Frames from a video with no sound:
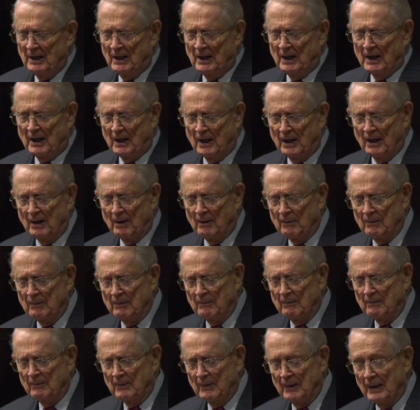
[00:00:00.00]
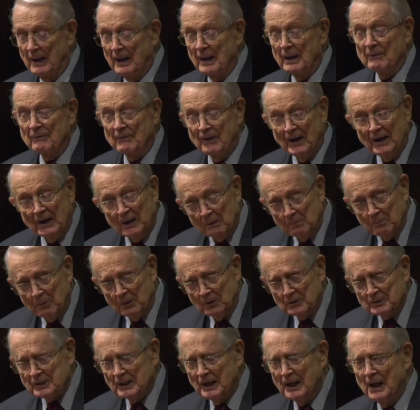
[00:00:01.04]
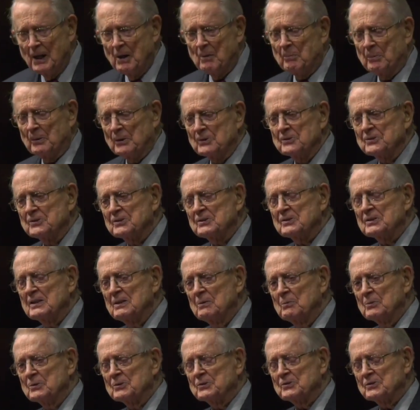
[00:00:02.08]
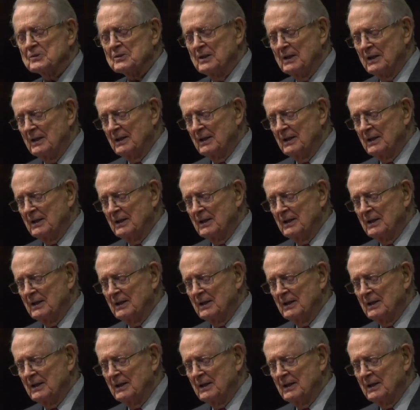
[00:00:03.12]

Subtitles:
available to help us. He was